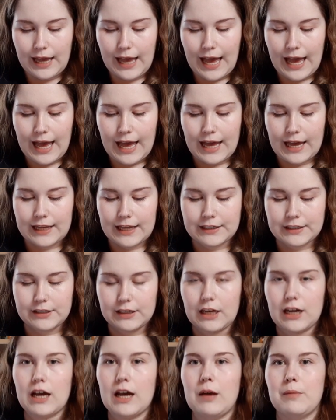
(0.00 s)
And
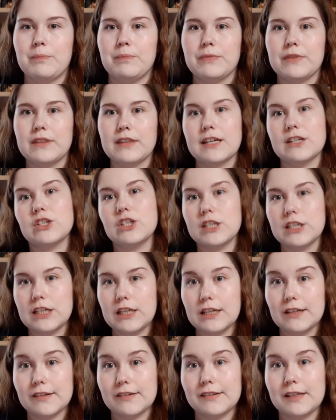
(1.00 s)
um, then she
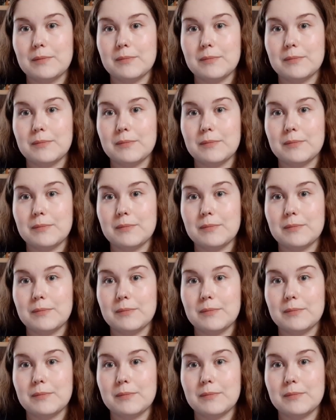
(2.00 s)
is